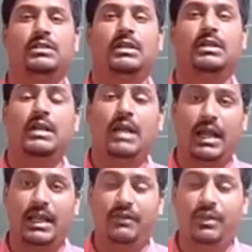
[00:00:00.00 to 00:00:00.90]
And
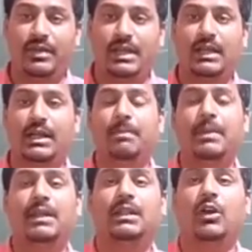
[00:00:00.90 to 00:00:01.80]
even we can compare the
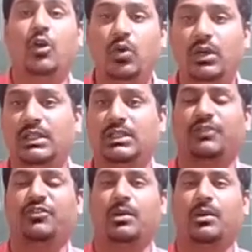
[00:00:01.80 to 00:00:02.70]
correlation for
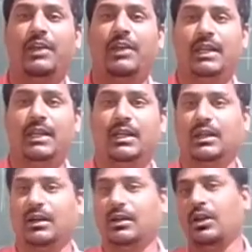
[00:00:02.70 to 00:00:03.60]
bivariate data,
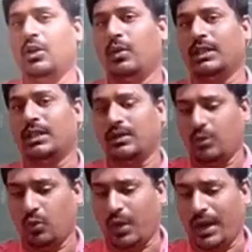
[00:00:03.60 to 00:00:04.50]
whether
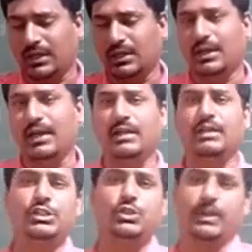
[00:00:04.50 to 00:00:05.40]
what trend it is
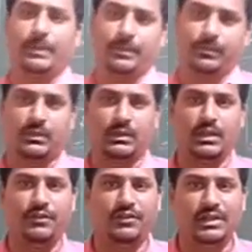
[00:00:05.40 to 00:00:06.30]
showing. If
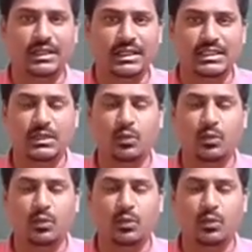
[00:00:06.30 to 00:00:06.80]
increase in one